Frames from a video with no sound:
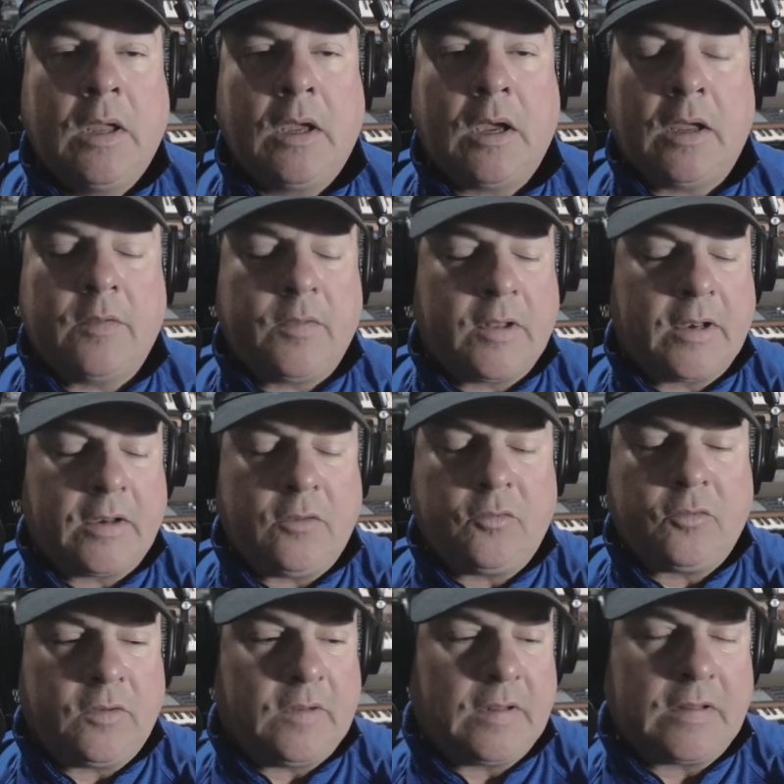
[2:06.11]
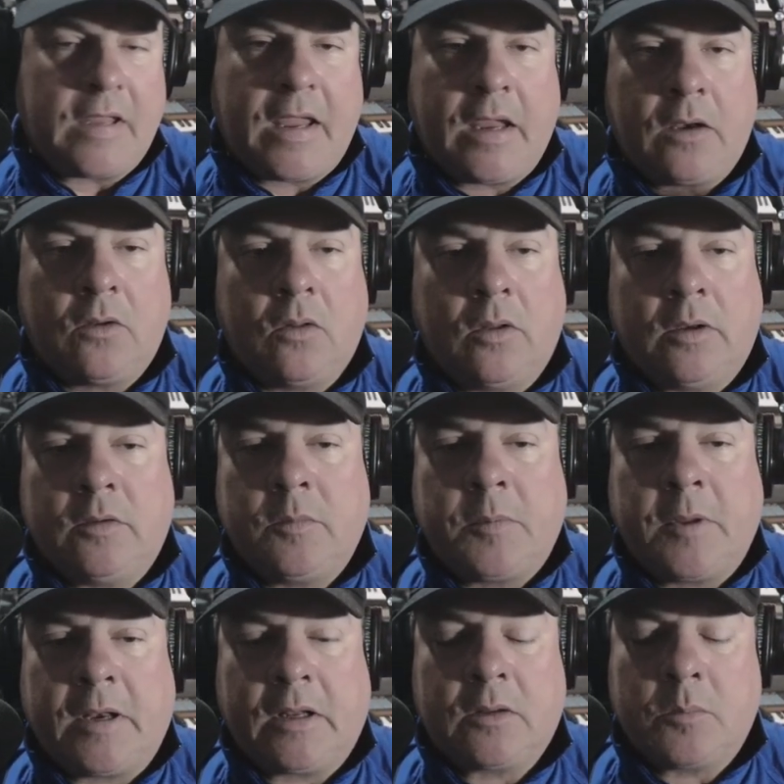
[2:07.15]
Then I usually take the handle, and
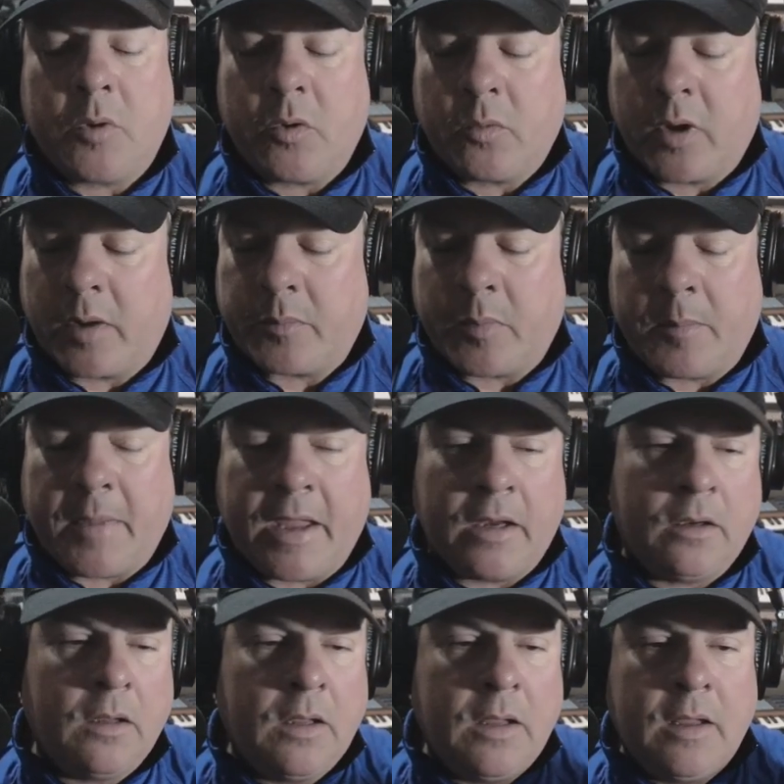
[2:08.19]
depending on the boat ramp I'm at,